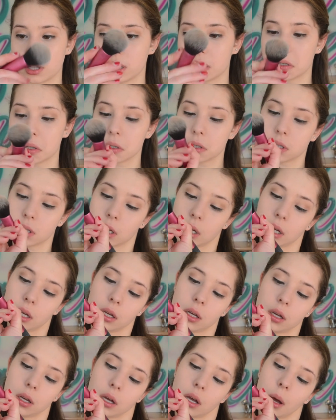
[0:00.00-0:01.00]
This is
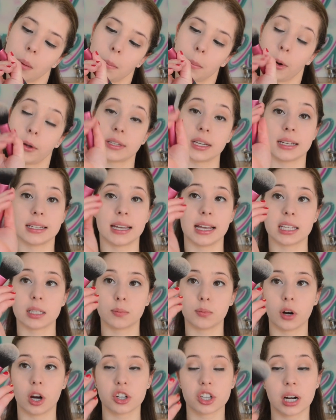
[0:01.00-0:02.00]
the
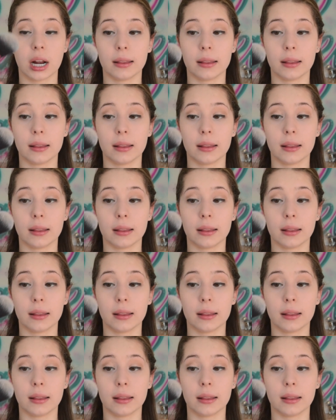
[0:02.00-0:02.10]
multitask brush,